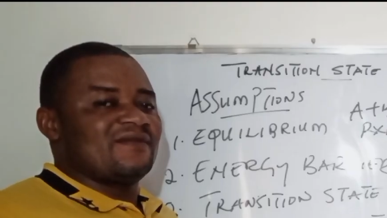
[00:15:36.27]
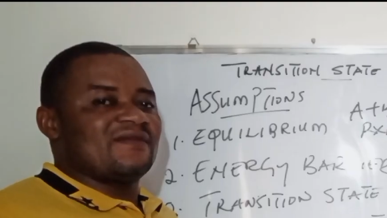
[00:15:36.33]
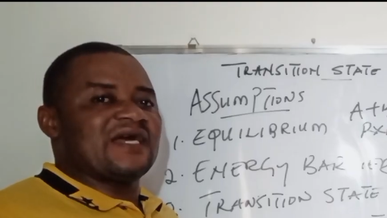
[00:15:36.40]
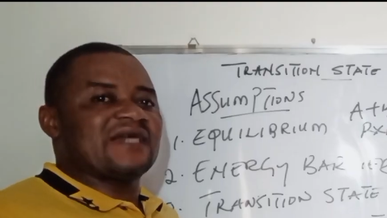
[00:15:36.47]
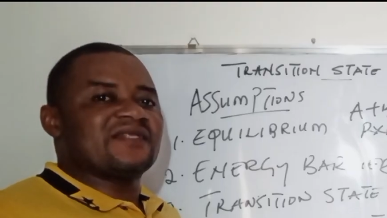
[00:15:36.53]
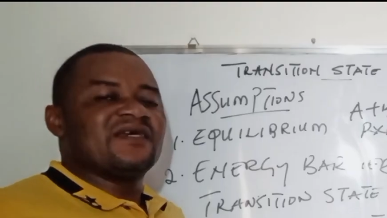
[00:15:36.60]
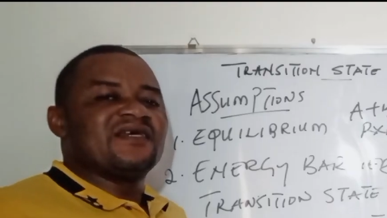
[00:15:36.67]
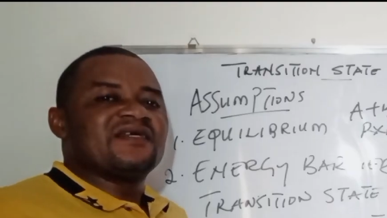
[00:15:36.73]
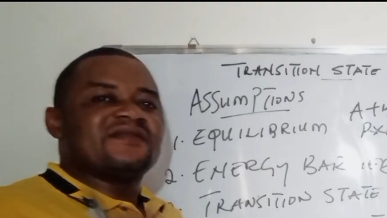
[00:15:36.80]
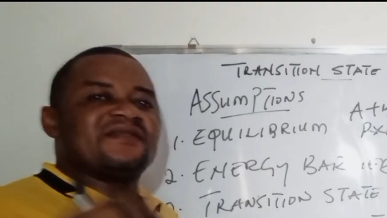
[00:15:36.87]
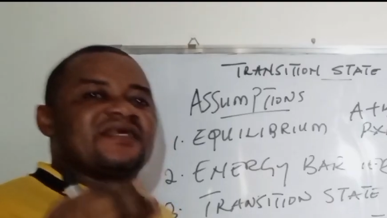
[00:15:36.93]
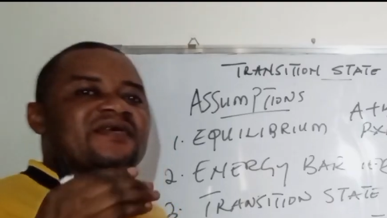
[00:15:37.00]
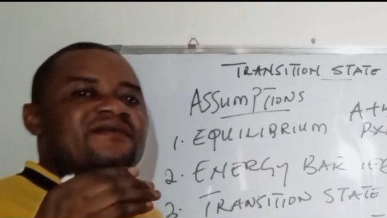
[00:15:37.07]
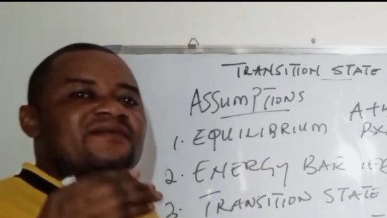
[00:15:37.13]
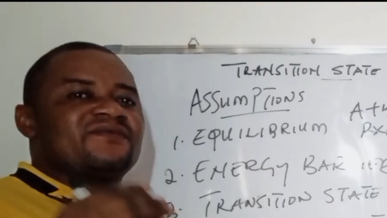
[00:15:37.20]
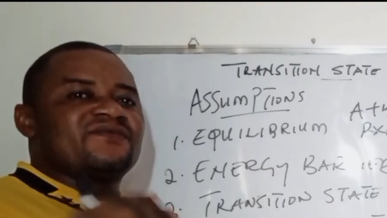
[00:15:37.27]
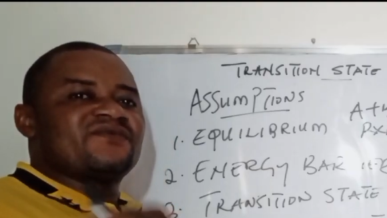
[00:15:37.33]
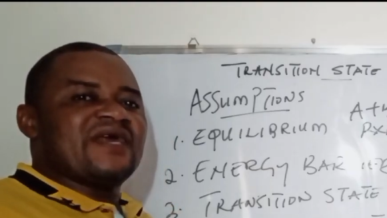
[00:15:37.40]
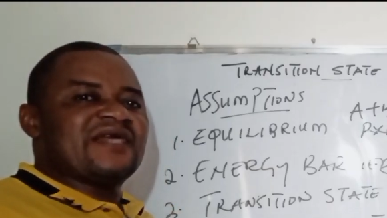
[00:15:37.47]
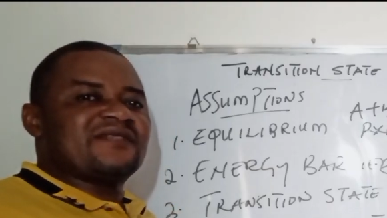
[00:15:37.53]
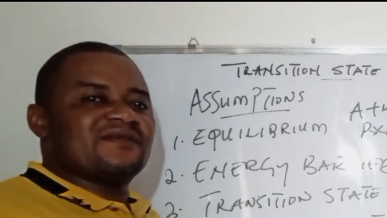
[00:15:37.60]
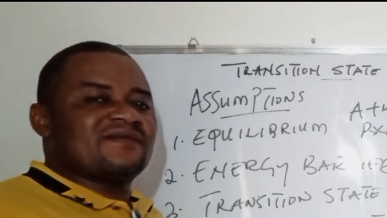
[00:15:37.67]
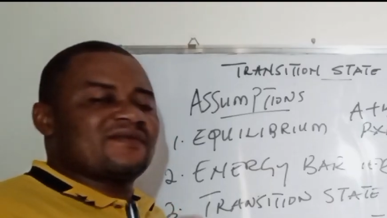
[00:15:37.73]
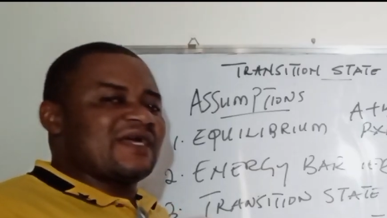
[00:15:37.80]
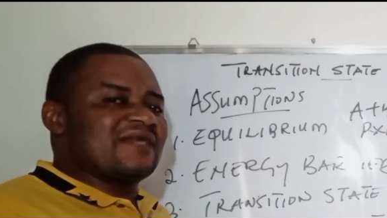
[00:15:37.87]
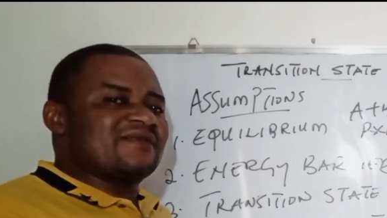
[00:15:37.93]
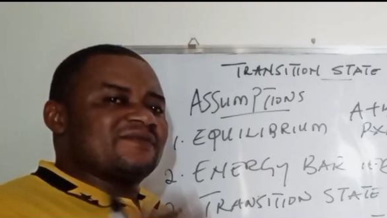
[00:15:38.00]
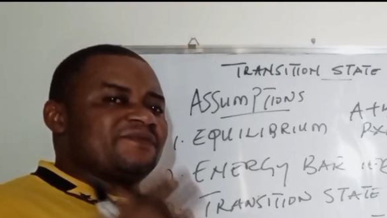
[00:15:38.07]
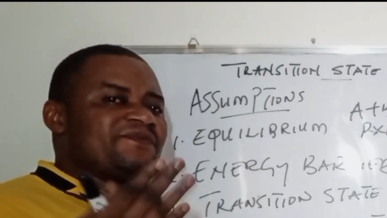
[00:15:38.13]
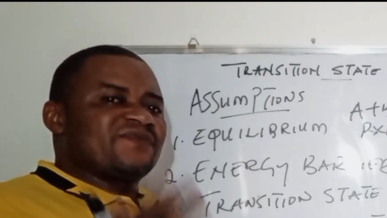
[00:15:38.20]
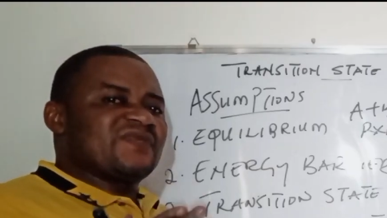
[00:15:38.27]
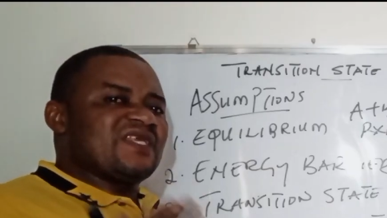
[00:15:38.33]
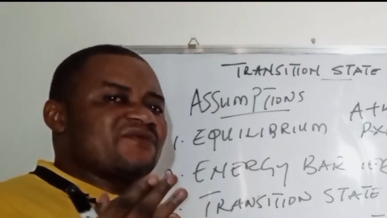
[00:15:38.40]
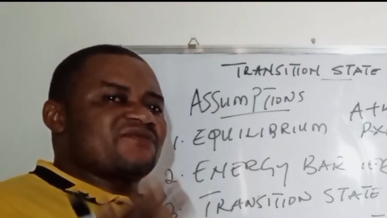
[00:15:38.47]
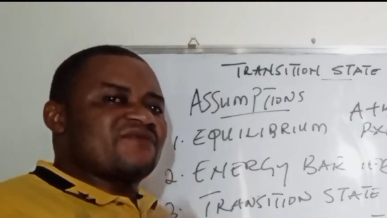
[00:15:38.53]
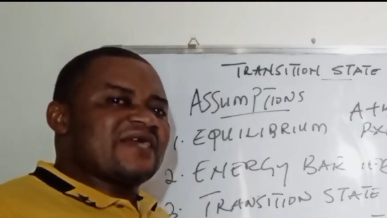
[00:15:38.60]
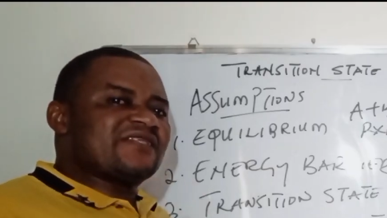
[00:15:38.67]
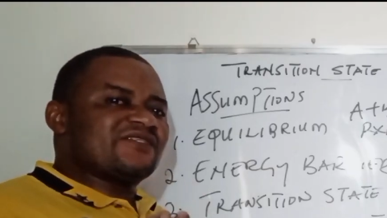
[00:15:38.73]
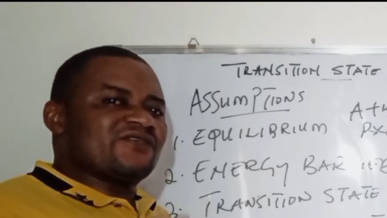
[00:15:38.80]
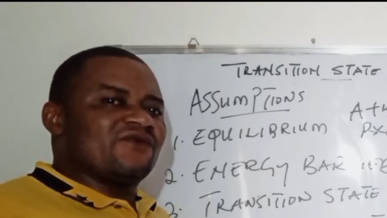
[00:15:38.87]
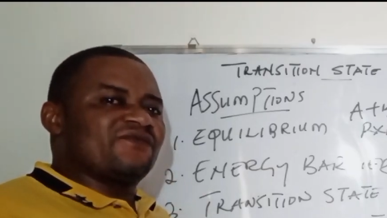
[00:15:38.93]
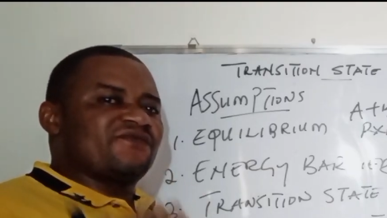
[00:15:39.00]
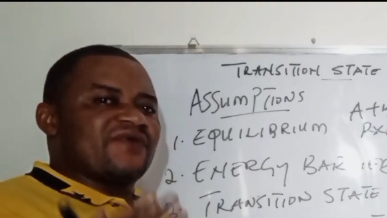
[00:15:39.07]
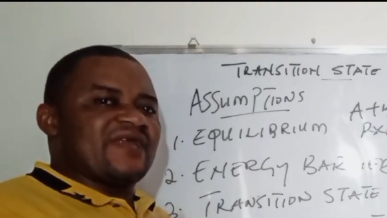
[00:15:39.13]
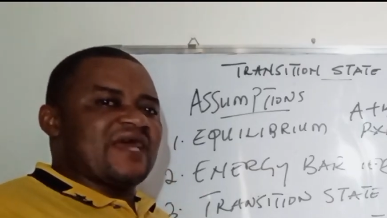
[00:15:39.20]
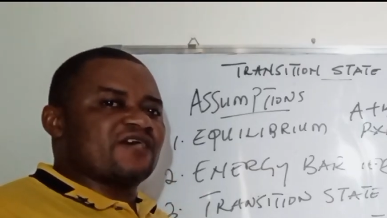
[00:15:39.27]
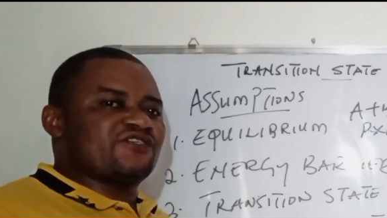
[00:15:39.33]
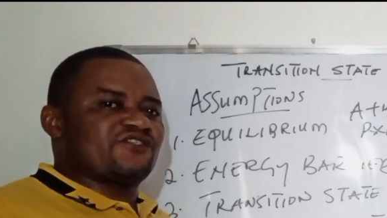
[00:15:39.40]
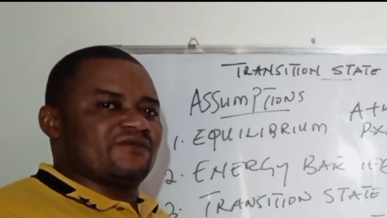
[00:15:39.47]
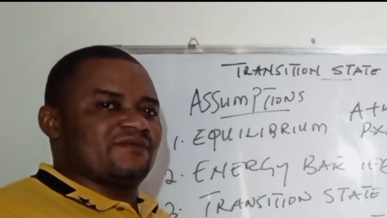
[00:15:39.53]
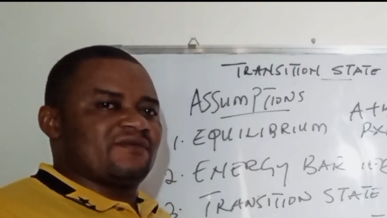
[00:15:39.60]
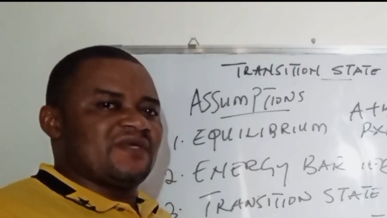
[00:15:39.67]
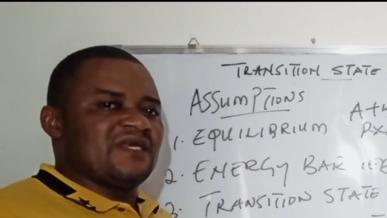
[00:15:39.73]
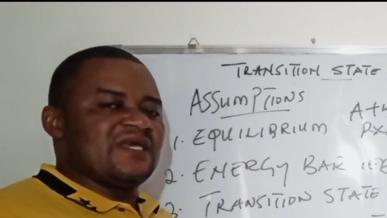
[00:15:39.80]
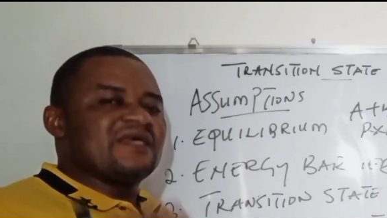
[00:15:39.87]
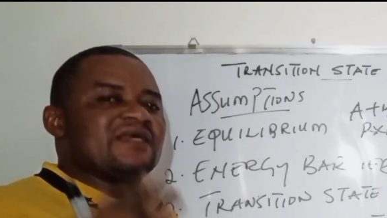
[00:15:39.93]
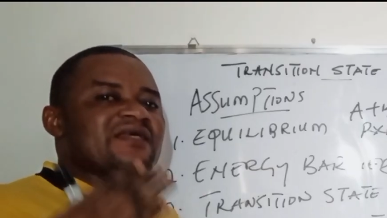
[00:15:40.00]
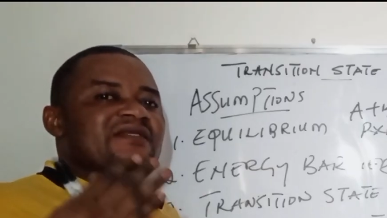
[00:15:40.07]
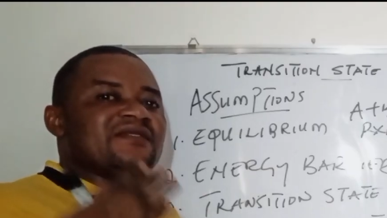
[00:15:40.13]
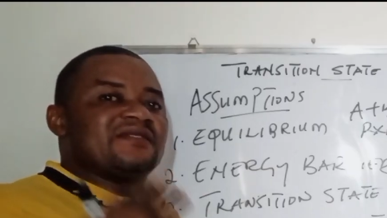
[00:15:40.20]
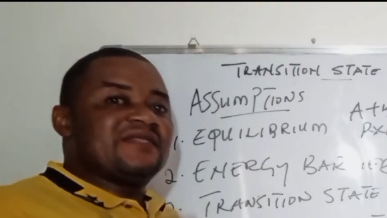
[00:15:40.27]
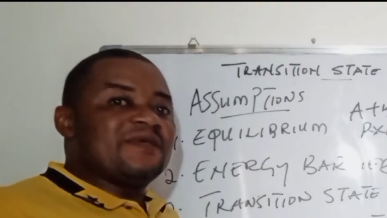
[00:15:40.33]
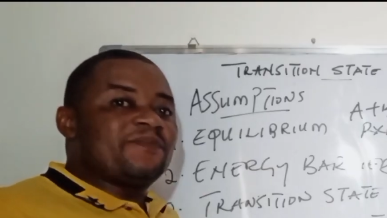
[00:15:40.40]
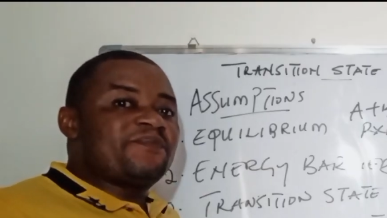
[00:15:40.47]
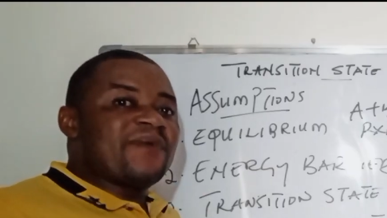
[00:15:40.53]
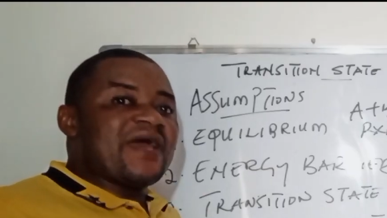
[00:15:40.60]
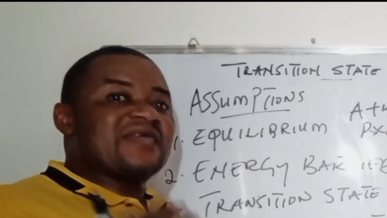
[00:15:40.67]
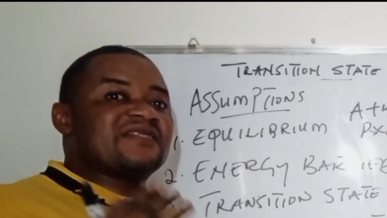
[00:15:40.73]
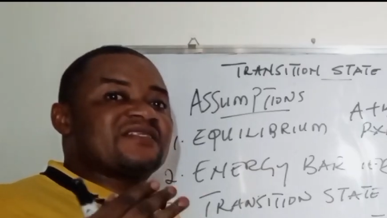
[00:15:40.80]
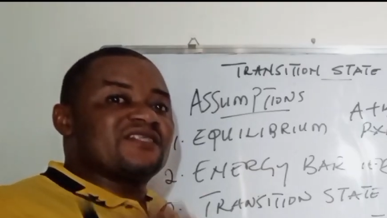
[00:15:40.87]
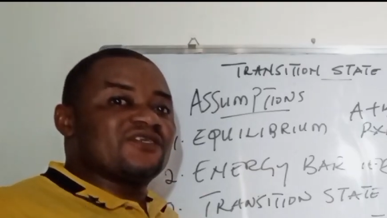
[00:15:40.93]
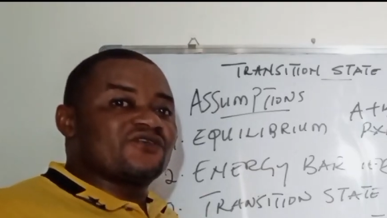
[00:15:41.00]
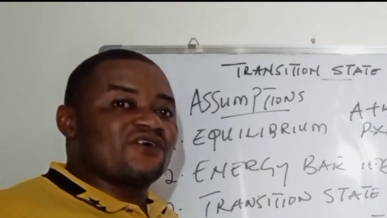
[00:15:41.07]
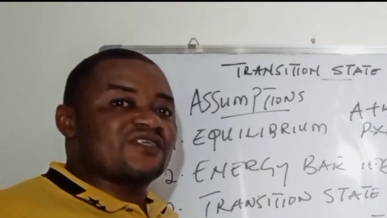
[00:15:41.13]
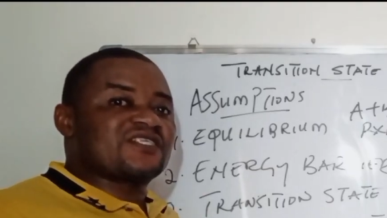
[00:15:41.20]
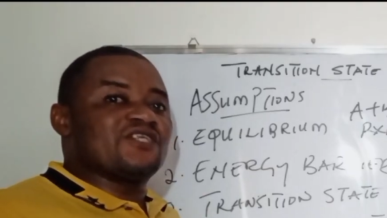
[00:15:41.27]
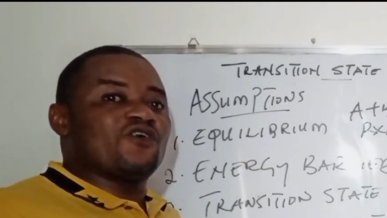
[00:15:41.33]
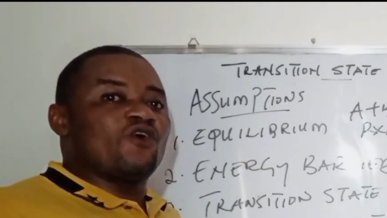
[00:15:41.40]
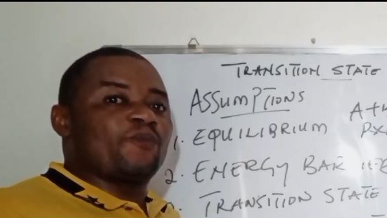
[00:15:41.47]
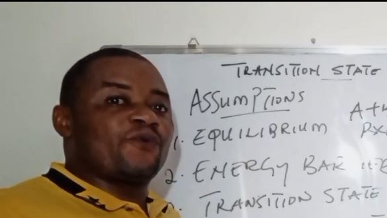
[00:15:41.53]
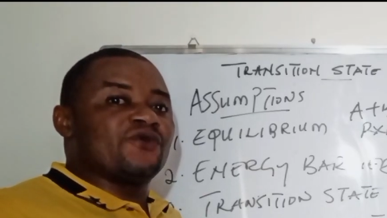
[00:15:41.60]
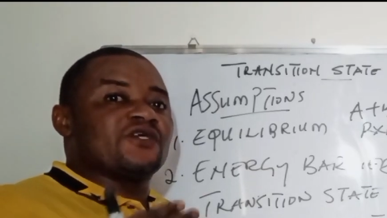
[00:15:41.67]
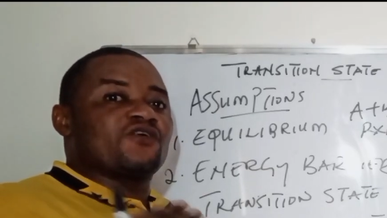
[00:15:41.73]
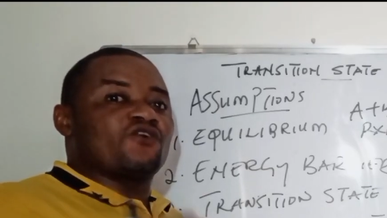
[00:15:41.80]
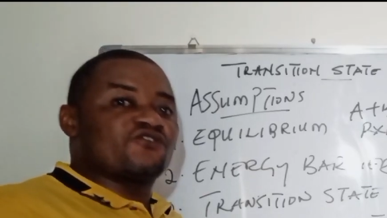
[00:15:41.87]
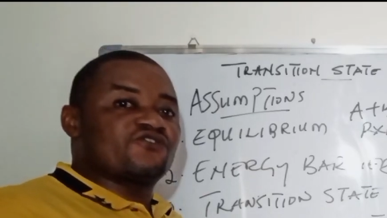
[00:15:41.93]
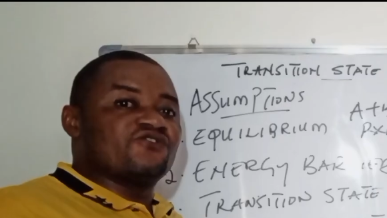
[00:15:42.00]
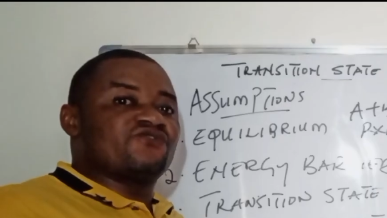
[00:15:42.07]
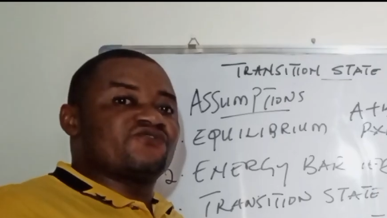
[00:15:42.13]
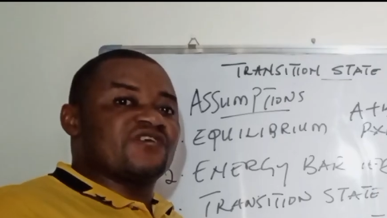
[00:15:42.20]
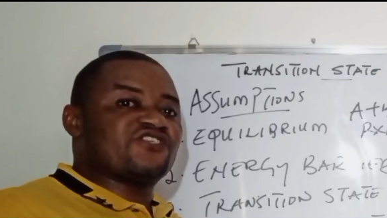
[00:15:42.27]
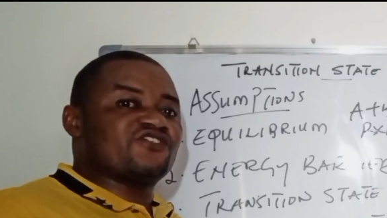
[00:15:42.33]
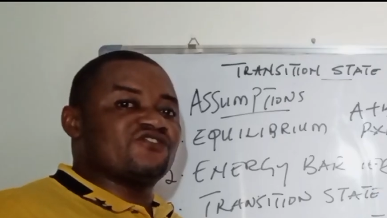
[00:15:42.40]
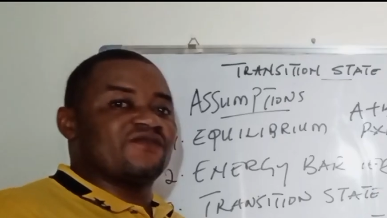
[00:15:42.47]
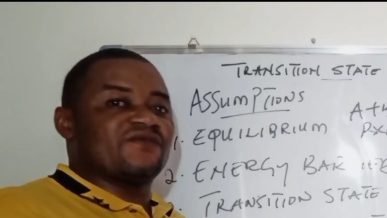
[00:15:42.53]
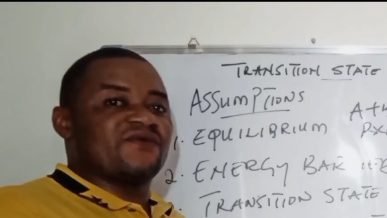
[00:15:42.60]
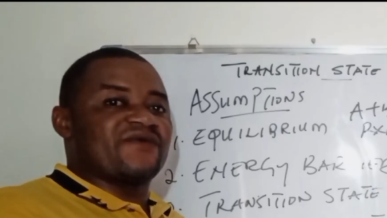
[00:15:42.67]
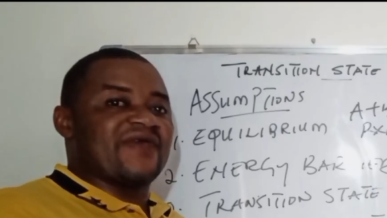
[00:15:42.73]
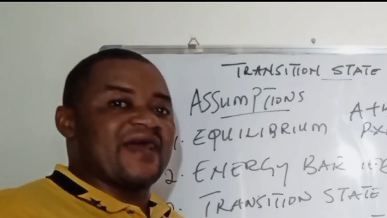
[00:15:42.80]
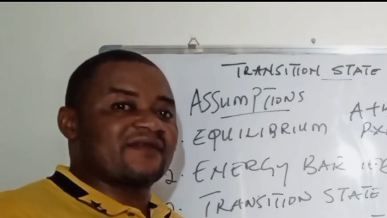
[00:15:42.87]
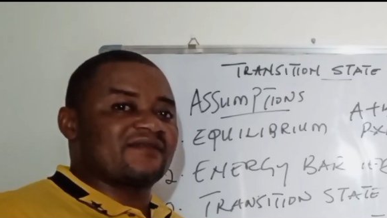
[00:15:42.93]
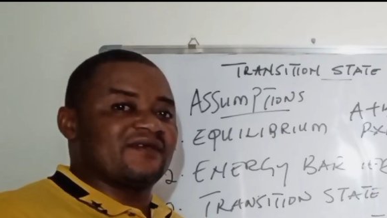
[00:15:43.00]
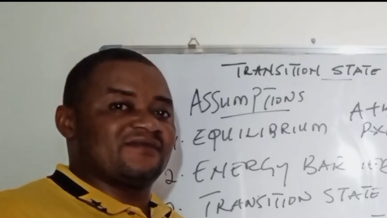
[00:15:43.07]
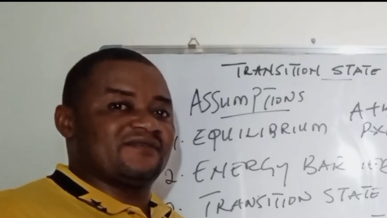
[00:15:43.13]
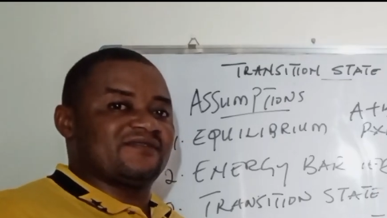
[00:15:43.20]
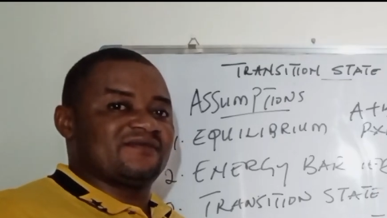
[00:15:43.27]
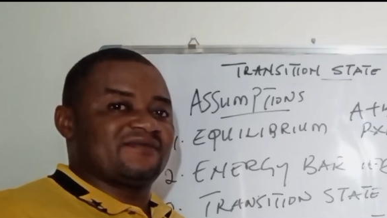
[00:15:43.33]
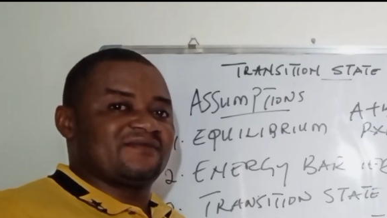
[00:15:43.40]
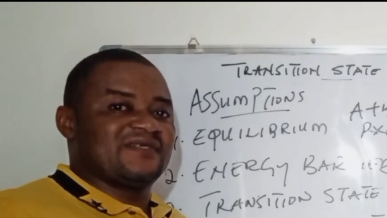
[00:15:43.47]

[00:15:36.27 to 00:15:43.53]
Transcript: that the rate of reaction depends seriously upon the concentration of the reactant